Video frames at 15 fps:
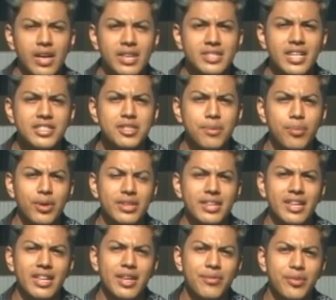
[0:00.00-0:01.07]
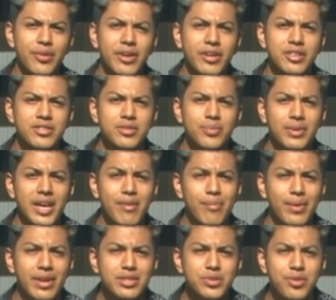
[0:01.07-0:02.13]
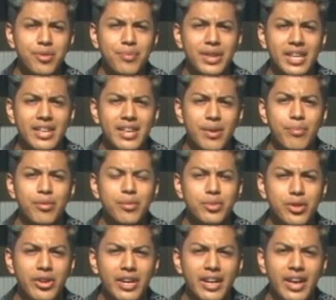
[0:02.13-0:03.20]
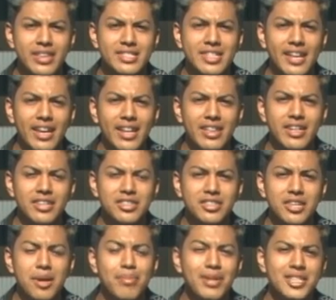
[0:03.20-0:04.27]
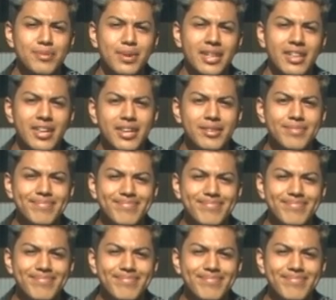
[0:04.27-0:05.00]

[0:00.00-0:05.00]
Attention 4th and 11th graders, we have a mandatory meeting in room 39 today at lunch. Please be there.